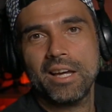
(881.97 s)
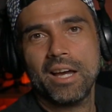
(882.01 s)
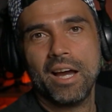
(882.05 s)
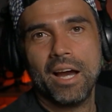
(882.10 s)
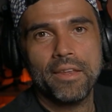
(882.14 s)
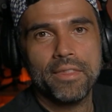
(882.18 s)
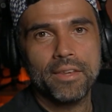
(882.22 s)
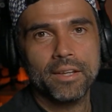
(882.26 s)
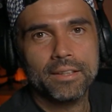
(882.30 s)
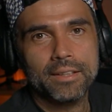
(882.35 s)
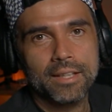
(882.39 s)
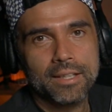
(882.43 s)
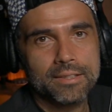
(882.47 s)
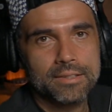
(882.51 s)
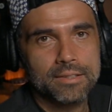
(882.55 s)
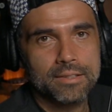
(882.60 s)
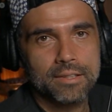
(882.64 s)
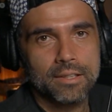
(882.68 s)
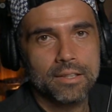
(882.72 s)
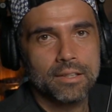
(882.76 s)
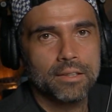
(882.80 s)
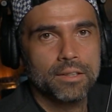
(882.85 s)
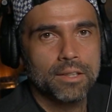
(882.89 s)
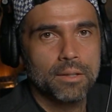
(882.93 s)
I think that's
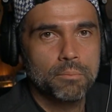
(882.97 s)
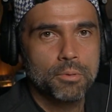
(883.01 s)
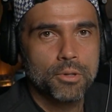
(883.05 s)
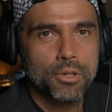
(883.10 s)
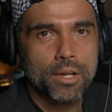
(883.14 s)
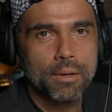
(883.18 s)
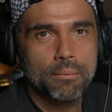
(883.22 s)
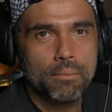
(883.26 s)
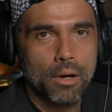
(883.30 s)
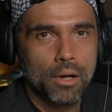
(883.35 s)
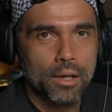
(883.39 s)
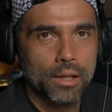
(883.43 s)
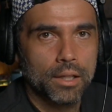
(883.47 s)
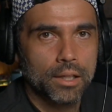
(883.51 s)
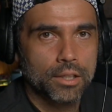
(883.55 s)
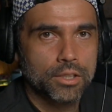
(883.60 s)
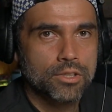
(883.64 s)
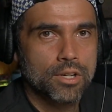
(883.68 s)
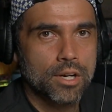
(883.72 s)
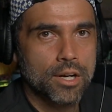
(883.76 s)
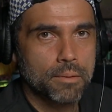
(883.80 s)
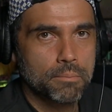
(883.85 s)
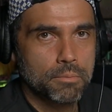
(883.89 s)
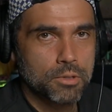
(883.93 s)
the beauty about
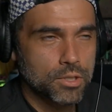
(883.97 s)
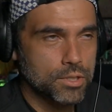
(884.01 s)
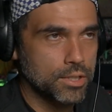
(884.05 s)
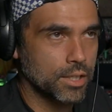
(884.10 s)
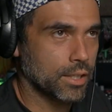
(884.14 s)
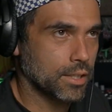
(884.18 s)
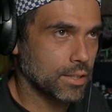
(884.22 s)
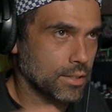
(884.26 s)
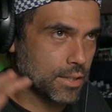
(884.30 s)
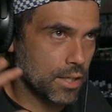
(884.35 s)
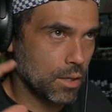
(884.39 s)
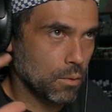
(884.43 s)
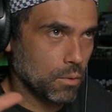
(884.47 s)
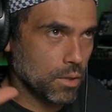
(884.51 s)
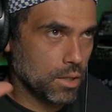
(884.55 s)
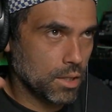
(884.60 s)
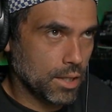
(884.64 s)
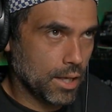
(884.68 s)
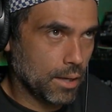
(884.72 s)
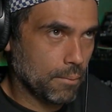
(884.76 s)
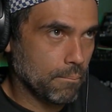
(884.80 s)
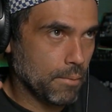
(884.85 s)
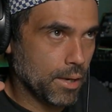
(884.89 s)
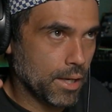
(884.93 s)
electronic music, is they want to
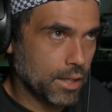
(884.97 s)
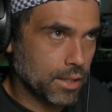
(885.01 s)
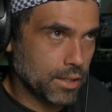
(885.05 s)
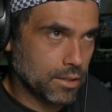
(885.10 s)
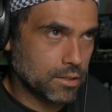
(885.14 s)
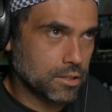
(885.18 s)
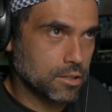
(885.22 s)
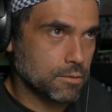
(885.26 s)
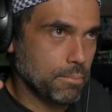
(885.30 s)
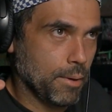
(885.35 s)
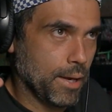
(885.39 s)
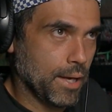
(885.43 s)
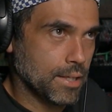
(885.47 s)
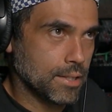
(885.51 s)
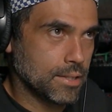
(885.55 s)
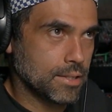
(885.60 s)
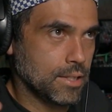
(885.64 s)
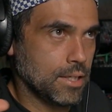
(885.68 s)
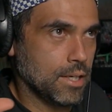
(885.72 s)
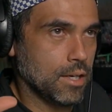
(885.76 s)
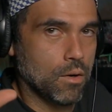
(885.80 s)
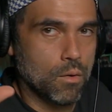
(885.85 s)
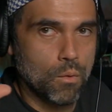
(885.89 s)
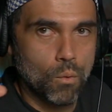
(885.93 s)
like make it
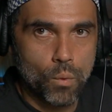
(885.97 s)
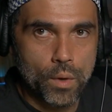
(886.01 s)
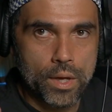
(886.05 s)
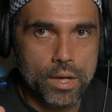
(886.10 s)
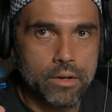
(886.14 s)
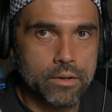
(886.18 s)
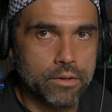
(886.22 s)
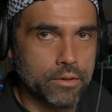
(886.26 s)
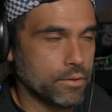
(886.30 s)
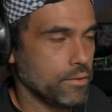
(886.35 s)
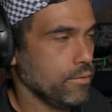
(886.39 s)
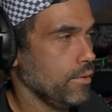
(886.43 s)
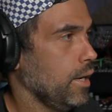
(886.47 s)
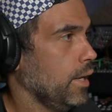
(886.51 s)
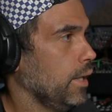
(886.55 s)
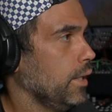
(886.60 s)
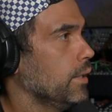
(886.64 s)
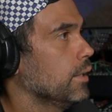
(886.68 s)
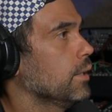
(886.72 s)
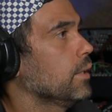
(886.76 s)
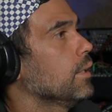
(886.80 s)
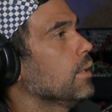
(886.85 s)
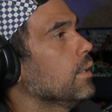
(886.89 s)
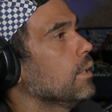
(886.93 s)
spacey and weird, right?
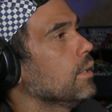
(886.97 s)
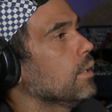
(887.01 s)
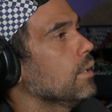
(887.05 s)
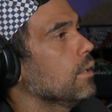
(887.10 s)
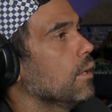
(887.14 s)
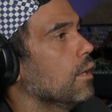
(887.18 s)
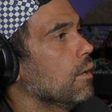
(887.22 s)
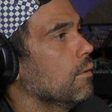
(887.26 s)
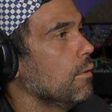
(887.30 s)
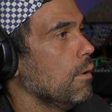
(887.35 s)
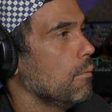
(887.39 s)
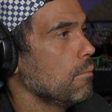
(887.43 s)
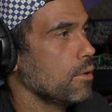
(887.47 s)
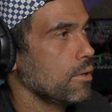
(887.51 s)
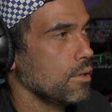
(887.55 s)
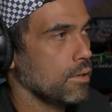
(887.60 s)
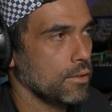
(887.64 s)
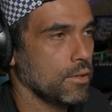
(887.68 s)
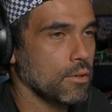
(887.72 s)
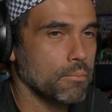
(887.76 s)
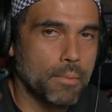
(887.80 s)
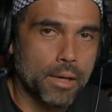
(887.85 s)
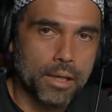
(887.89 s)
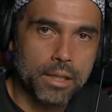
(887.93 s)
Remember,
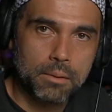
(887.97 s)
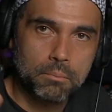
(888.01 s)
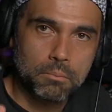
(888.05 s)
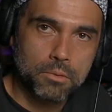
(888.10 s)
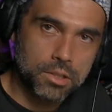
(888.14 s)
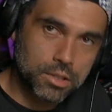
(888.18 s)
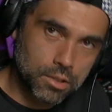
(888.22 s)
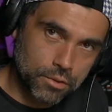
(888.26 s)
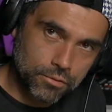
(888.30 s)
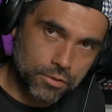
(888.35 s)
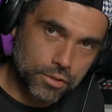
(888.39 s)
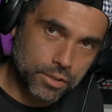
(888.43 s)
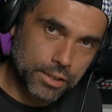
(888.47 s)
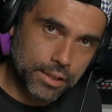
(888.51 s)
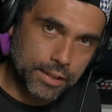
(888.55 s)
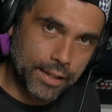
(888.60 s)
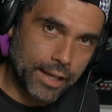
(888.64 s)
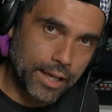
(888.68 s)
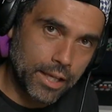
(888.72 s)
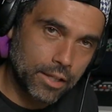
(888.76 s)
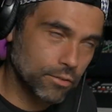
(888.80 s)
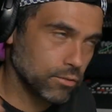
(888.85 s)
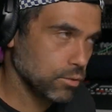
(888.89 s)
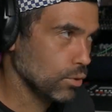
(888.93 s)
you're making music for the
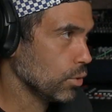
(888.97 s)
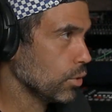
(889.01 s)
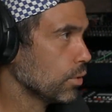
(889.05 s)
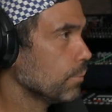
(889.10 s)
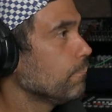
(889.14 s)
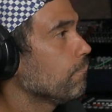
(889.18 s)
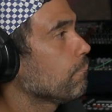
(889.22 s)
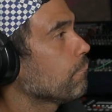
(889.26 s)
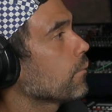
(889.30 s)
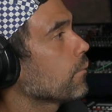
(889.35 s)
dance floor.